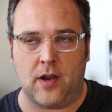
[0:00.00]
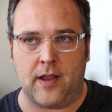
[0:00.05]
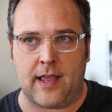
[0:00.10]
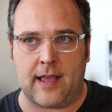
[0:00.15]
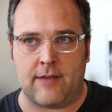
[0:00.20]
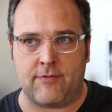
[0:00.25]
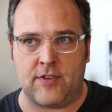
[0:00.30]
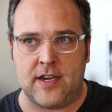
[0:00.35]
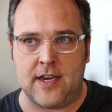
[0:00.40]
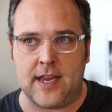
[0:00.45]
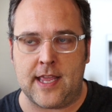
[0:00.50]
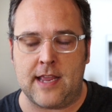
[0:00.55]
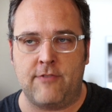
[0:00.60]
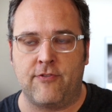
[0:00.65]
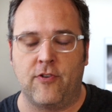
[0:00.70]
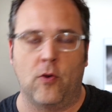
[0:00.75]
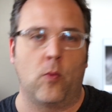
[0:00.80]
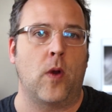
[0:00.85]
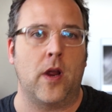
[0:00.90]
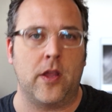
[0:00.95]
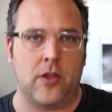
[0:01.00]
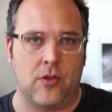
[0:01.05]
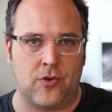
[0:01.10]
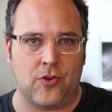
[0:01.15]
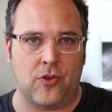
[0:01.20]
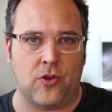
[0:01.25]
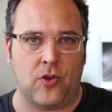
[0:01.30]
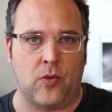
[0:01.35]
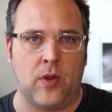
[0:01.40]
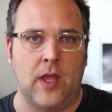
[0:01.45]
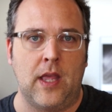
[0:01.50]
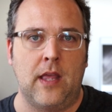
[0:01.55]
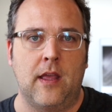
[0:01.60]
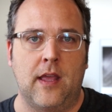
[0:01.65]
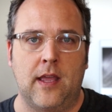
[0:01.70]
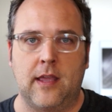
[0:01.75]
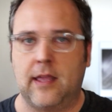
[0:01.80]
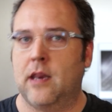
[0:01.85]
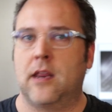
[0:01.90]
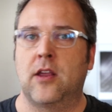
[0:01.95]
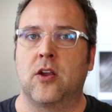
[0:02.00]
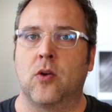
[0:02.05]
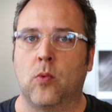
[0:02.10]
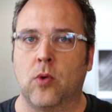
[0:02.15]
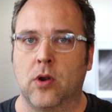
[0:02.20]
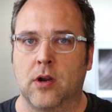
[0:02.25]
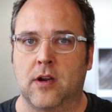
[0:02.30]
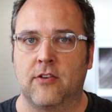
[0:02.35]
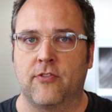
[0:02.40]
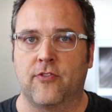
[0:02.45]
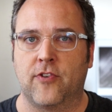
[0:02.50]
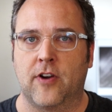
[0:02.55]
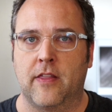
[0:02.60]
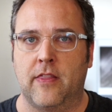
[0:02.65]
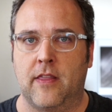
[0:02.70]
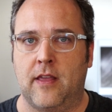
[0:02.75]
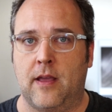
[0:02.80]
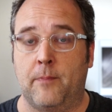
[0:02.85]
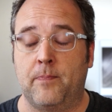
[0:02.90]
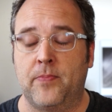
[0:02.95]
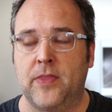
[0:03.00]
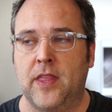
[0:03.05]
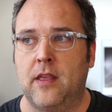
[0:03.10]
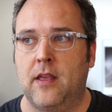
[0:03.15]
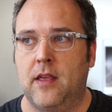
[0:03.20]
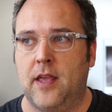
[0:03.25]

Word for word: have a need for what you do and getting your work in front of them.